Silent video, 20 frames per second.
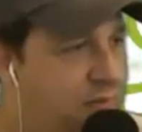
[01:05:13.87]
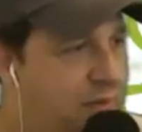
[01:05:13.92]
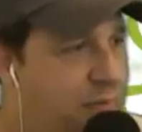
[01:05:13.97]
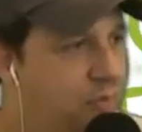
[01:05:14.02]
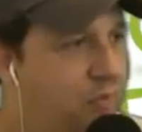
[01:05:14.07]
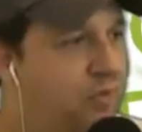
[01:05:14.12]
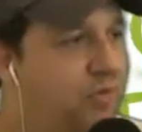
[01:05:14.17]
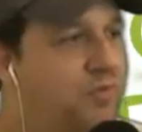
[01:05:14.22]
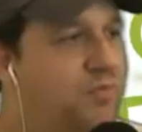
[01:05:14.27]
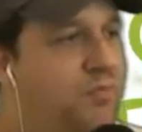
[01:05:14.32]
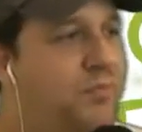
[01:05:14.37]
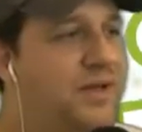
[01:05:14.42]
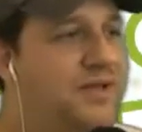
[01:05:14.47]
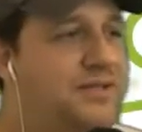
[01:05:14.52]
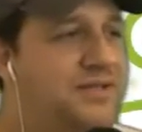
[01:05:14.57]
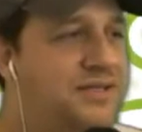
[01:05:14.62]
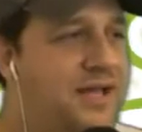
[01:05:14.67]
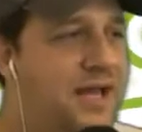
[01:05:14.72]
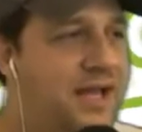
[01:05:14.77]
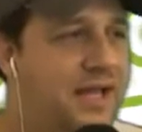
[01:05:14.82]
people
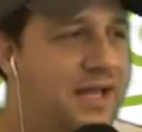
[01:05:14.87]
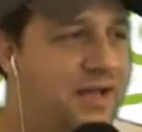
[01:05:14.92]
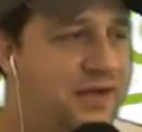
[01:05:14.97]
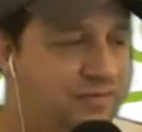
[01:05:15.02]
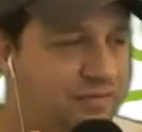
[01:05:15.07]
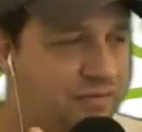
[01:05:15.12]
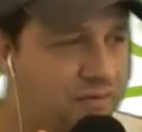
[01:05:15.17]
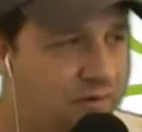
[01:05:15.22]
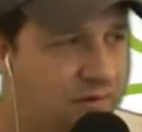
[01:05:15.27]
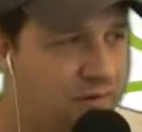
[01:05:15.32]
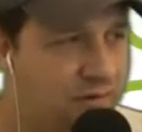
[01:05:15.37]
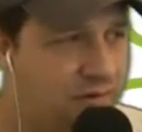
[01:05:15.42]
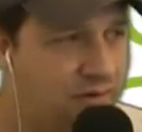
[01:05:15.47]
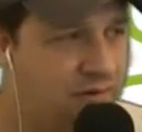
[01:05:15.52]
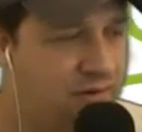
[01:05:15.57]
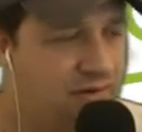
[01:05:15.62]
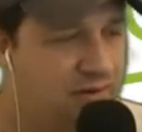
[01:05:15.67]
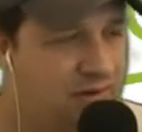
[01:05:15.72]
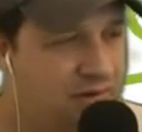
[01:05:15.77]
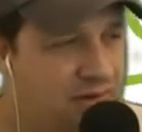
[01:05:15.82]
mistake it
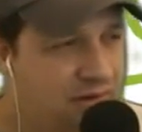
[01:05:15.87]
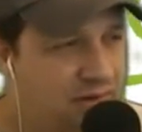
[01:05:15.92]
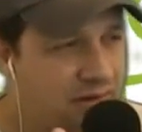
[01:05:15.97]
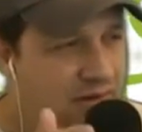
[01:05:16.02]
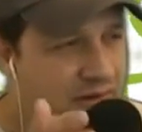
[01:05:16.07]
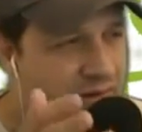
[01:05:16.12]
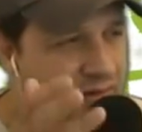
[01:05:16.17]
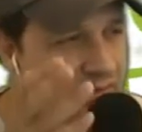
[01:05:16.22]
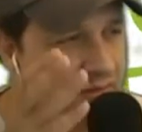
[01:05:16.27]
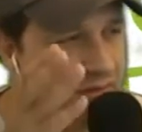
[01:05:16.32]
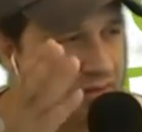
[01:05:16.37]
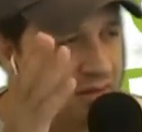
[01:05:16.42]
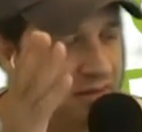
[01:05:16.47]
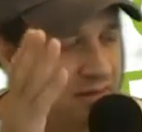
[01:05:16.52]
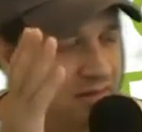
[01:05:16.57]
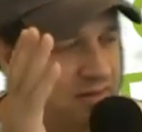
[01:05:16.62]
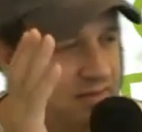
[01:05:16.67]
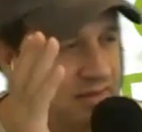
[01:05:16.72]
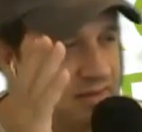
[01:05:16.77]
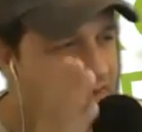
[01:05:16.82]
for
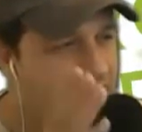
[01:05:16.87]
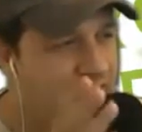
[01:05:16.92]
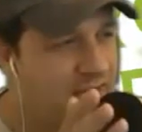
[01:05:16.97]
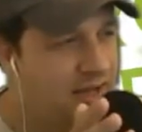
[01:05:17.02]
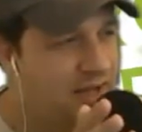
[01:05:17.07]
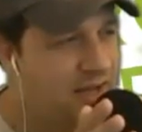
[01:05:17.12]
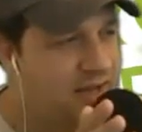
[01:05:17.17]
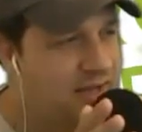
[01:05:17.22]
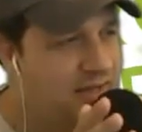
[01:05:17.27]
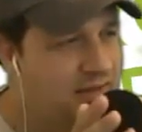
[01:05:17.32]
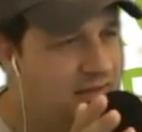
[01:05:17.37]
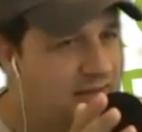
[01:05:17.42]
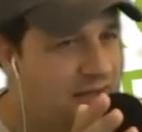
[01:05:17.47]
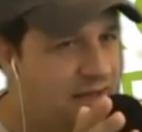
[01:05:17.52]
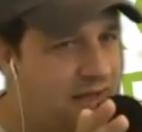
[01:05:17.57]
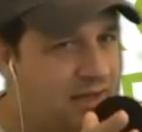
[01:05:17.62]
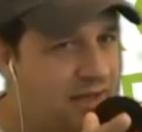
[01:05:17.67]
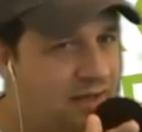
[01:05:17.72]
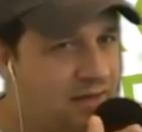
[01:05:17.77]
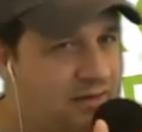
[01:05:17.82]
the day
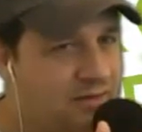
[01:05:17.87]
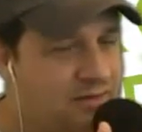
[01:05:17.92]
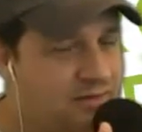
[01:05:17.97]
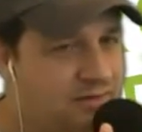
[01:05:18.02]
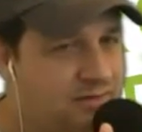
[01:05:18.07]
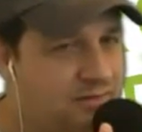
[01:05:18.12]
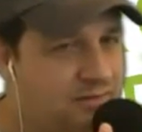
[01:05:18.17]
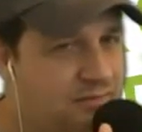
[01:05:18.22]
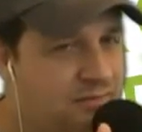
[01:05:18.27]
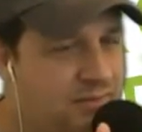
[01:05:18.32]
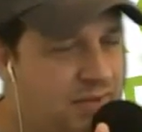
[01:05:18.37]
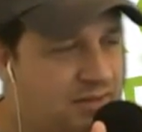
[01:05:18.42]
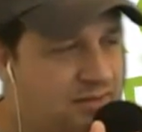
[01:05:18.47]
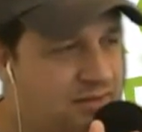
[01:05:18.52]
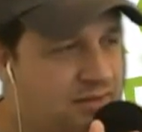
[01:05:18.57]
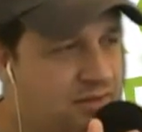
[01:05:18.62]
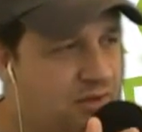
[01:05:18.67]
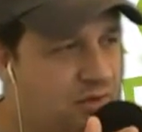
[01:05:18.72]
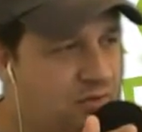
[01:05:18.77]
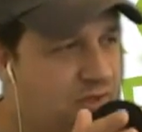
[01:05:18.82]
that
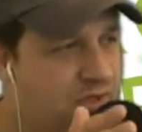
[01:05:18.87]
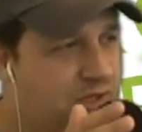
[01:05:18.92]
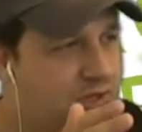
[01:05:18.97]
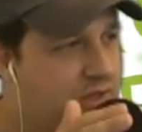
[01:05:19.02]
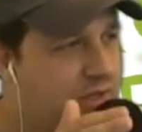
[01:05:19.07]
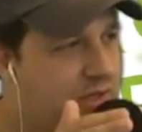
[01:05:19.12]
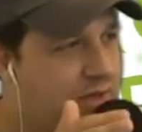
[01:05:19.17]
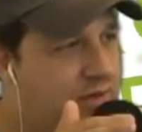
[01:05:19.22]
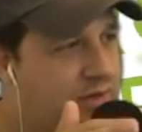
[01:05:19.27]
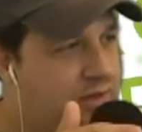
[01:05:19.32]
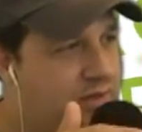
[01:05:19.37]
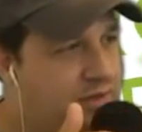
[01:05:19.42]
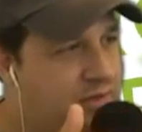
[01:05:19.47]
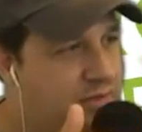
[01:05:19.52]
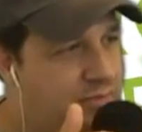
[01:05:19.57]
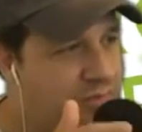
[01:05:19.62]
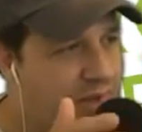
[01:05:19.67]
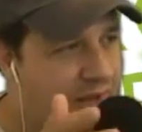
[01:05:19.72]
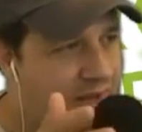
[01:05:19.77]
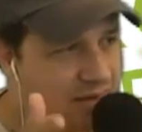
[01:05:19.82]
Mexico declared
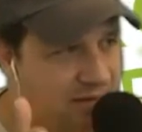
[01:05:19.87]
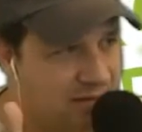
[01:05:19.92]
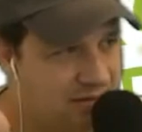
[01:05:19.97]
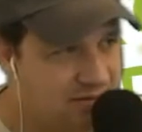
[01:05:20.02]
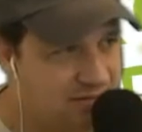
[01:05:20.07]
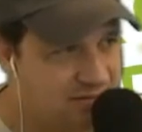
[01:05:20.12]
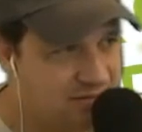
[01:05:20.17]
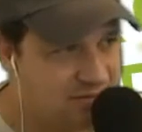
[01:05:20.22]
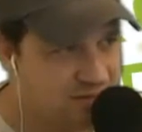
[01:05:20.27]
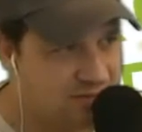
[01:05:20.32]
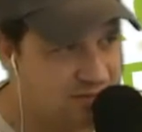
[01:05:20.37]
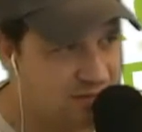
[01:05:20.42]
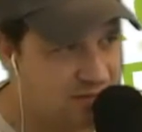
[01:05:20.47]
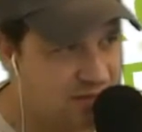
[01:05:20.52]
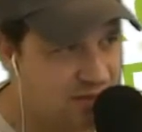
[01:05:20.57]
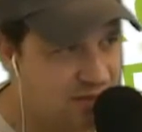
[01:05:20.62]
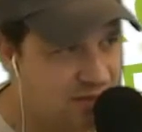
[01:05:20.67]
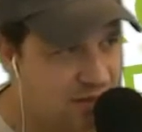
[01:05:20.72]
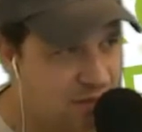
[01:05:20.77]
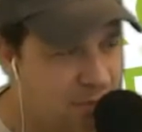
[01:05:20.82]
independence,
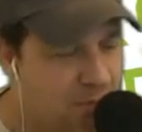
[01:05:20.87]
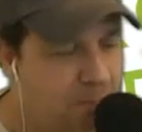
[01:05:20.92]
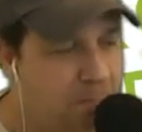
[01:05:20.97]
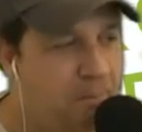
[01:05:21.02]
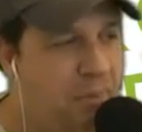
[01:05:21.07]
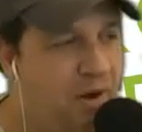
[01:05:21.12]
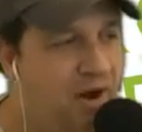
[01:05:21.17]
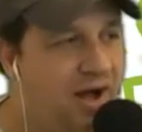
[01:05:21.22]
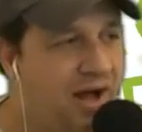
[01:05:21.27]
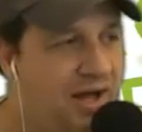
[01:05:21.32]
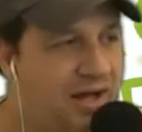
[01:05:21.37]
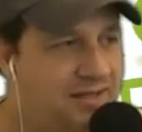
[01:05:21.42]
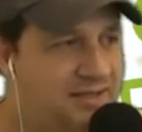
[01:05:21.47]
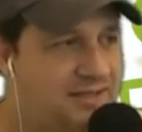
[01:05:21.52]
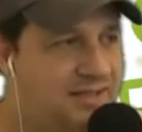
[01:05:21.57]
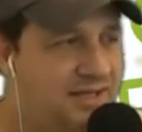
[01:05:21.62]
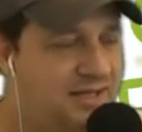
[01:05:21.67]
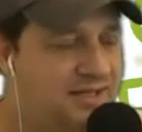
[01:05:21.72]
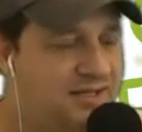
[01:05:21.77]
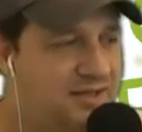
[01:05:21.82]

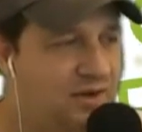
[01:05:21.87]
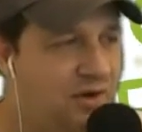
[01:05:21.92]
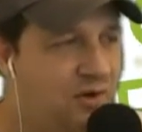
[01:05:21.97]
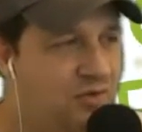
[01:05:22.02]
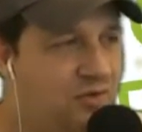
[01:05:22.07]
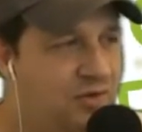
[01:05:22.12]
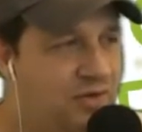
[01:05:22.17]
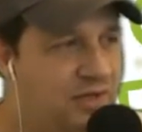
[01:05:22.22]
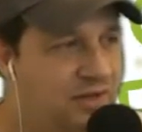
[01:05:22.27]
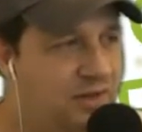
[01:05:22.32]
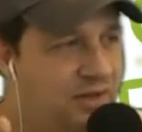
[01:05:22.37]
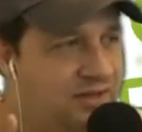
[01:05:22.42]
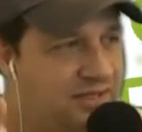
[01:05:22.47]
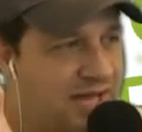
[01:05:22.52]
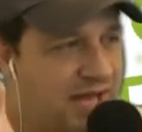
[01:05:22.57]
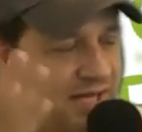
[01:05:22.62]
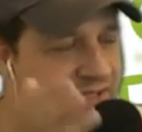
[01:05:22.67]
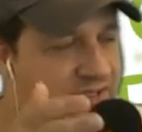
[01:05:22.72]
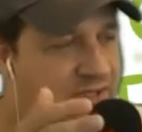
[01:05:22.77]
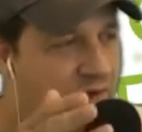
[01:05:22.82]
but it's
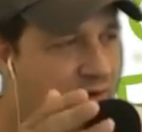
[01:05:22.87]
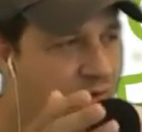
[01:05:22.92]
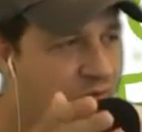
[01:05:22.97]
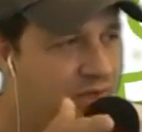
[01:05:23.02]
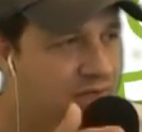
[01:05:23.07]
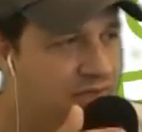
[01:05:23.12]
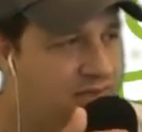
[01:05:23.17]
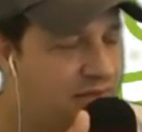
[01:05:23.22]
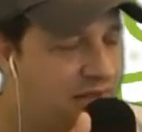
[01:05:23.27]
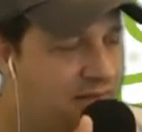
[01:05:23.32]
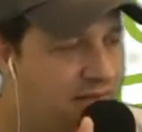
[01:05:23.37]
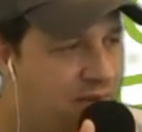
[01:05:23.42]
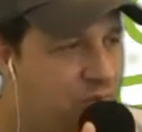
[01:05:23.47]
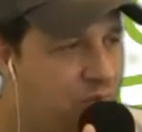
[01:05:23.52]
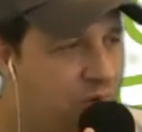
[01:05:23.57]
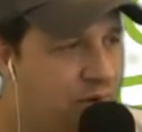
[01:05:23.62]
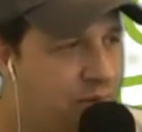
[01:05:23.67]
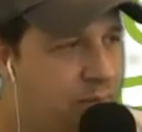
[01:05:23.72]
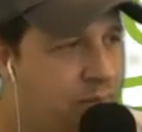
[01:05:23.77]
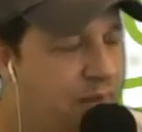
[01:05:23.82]
actually only a day they
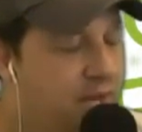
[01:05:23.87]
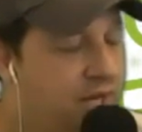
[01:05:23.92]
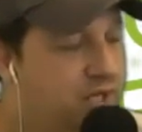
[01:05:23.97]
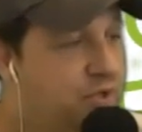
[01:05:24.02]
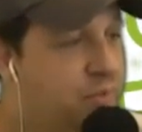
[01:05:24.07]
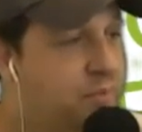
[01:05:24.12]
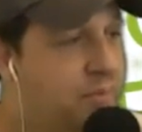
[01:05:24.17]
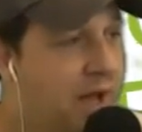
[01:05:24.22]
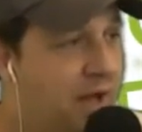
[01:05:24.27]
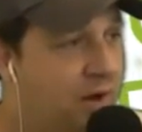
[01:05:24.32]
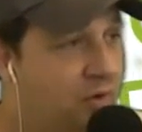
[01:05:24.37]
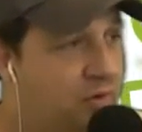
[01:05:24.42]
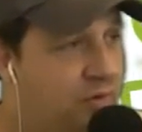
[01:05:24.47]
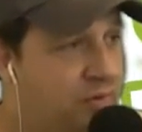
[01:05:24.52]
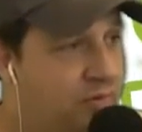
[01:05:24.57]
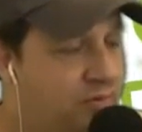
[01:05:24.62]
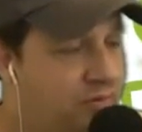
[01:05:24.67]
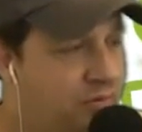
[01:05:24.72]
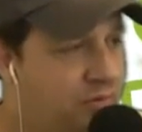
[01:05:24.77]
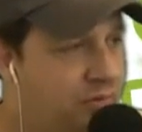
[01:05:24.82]
won a major battle
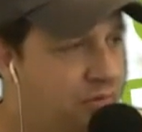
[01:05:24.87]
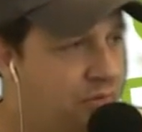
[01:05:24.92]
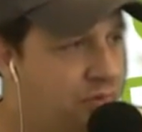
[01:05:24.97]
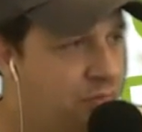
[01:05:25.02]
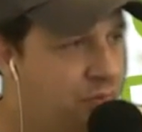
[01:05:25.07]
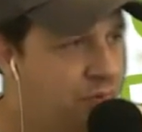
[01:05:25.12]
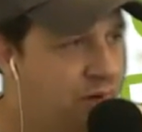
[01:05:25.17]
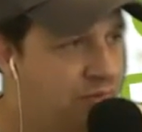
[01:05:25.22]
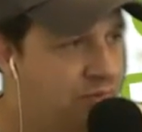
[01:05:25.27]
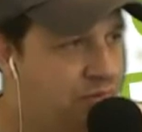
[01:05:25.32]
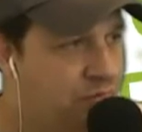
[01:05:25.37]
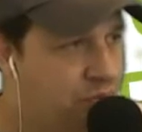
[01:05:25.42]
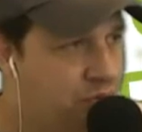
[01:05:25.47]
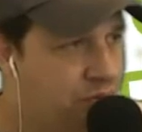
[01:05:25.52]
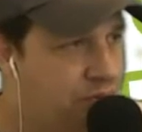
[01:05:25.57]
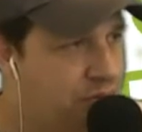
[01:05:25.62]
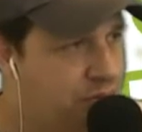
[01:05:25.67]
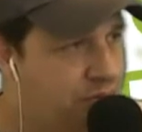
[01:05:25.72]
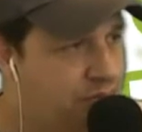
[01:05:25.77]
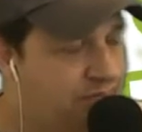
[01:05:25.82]
in whatever
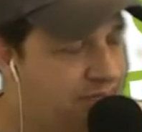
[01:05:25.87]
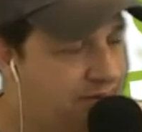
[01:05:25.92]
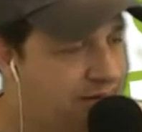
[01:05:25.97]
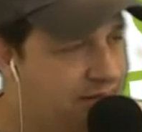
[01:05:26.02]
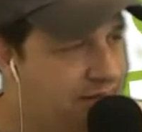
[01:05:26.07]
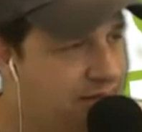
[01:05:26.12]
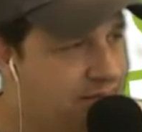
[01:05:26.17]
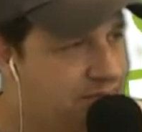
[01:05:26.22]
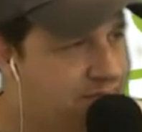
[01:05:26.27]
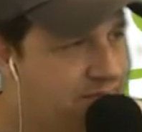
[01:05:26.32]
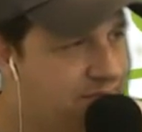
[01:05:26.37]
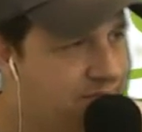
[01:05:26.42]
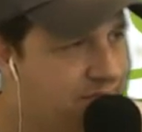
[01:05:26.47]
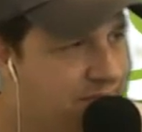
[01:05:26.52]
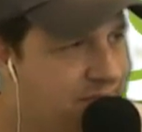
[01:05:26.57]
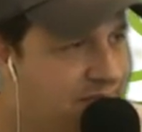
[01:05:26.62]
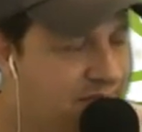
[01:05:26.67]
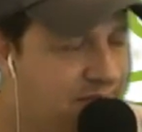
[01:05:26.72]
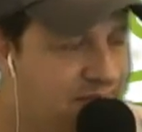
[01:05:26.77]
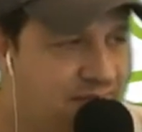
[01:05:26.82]
war they were fighting.
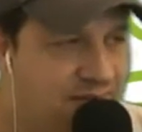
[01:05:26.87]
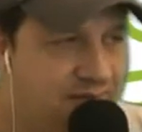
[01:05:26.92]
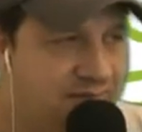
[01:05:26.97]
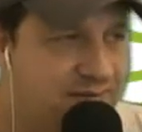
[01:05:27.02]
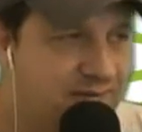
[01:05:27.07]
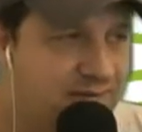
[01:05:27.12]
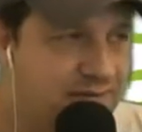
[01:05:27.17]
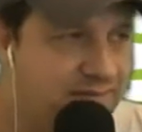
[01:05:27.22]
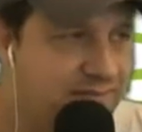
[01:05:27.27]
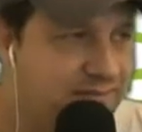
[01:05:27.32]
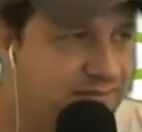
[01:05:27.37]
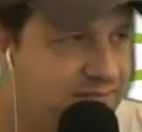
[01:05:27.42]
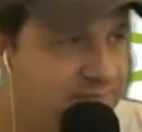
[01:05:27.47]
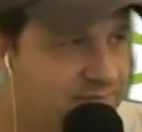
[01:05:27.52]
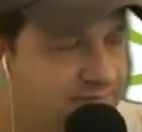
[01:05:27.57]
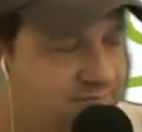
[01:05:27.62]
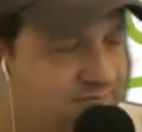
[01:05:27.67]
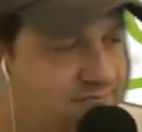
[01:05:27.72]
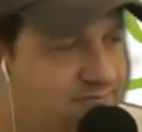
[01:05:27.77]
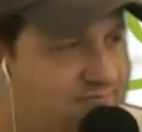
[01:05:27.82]
So
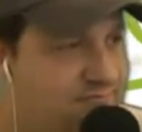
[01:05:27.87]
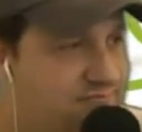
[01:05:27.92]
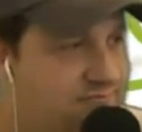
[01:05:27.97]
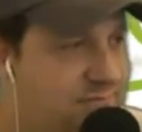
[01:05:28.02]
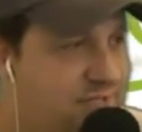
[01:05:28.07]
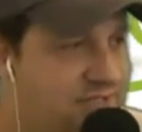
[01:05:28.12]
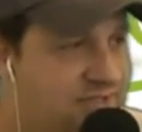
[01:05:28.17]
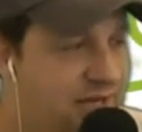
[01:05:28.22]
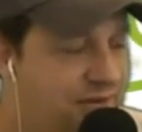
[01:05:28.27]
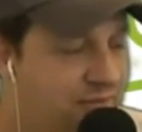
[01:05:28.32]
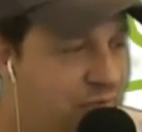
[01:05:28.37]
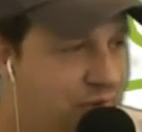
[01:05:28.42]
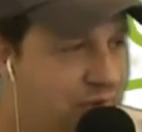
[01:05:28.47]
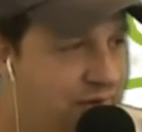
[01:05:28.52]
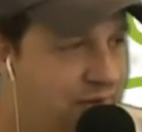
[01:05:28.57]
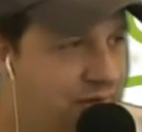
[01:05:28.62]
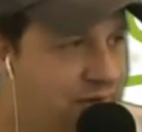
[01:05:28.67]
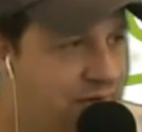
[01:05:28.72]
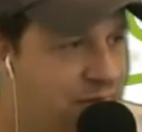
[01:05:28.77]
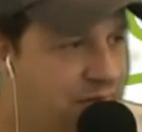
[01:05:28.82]
it's not
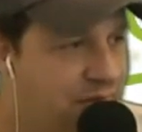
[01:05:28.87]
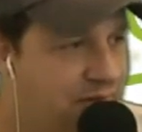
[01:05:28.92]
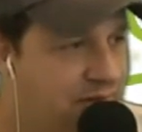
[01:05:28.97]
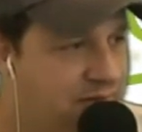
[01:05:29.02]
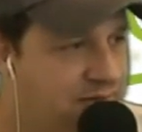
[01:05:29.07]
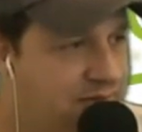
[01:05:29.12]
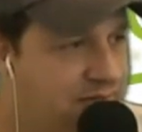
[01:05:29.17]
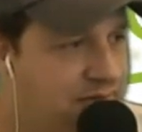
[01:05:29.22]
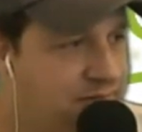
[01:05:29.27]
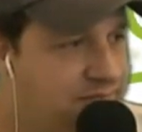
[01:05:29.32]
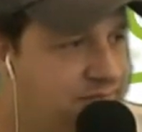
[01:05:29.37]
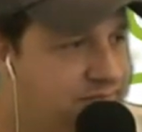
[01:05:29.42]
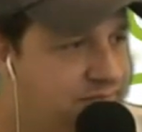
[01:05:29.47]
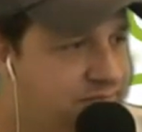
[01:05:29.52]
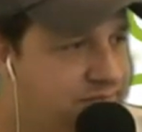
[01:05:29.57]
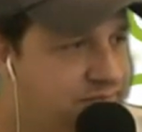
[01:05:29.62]
really their Independence Day.